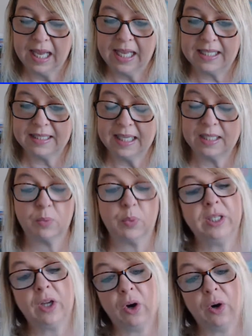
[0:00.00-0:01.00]
It says, we
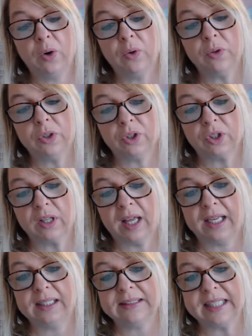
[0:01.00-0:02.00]
know your
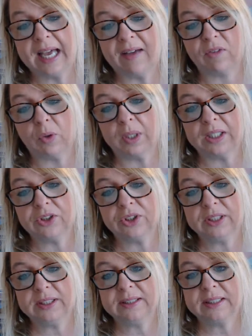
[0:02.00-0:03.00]
clients have
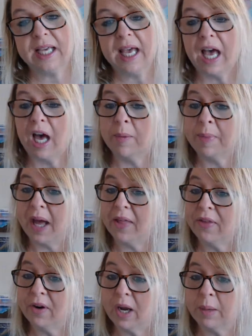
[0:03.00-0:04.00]
questions about
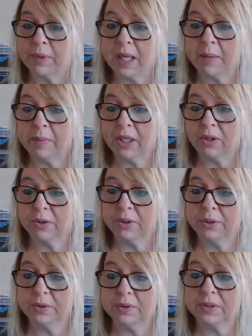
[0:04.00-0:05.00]
their upcoming
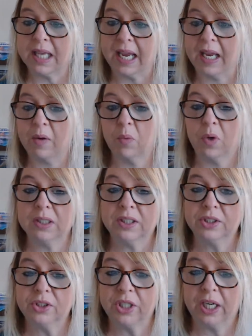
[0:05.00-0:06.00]
cruise and want
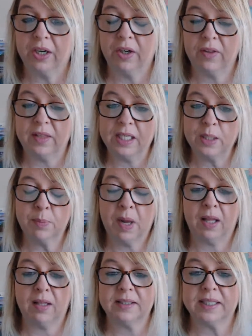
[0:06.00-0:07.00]
to share these
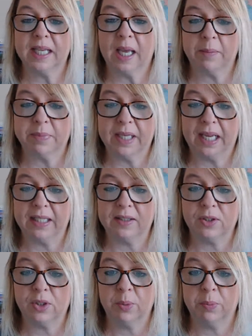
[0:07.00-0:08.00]
policy
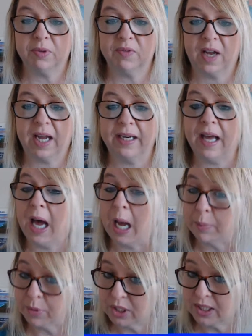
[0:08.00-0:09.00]
updates to provide
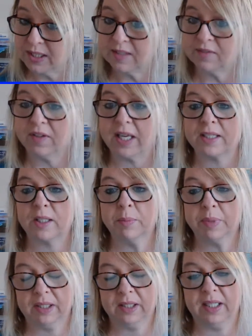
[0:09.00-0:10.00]
options and
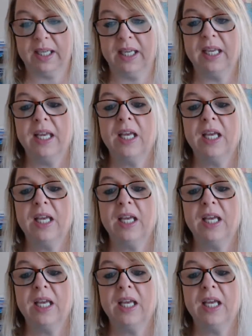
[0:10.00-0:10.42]
flexibility